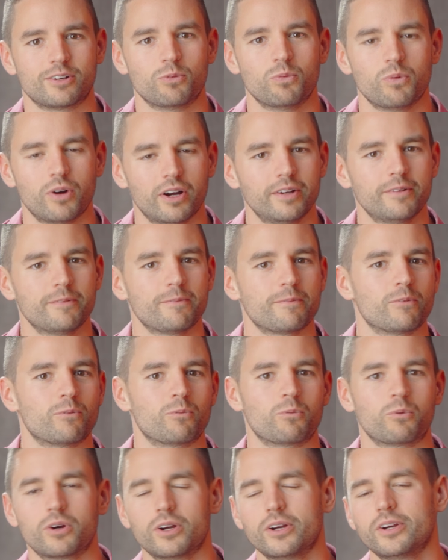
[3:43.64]
1,
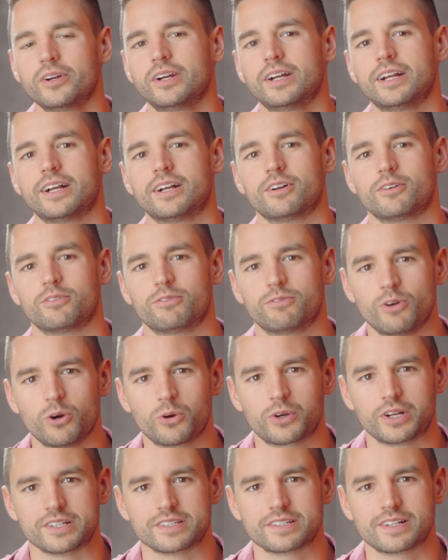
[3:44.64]
we're
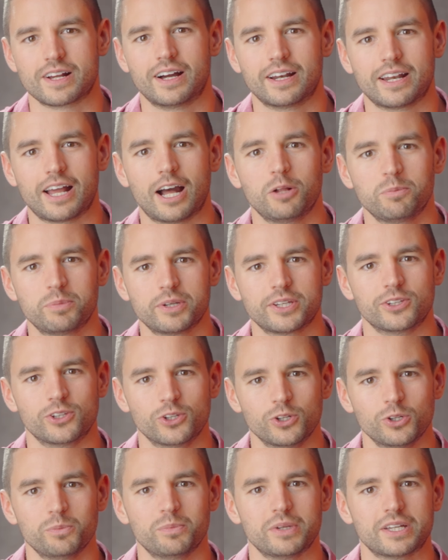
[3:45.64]
focused on helping
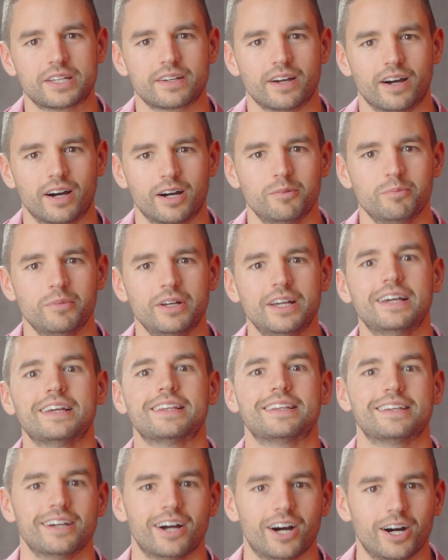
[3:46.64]
you become
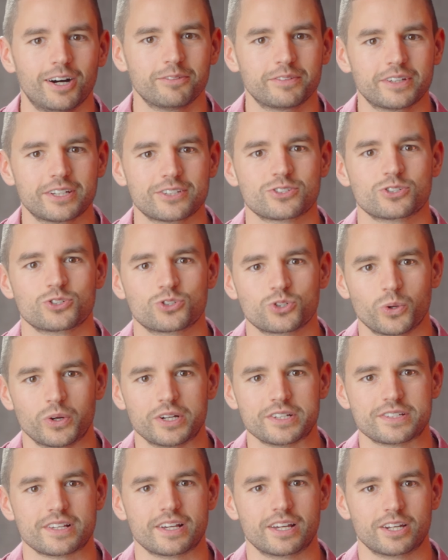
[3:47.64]
the obvious
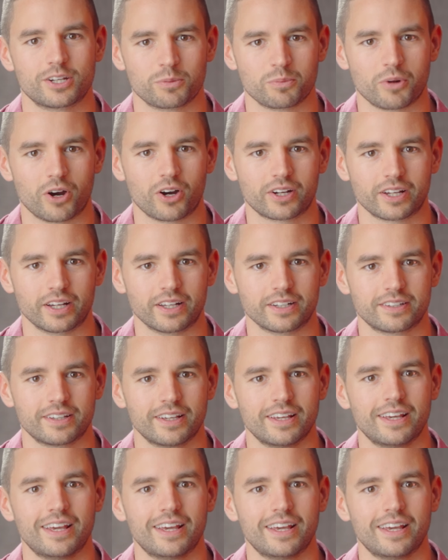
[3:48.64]
choice in your market.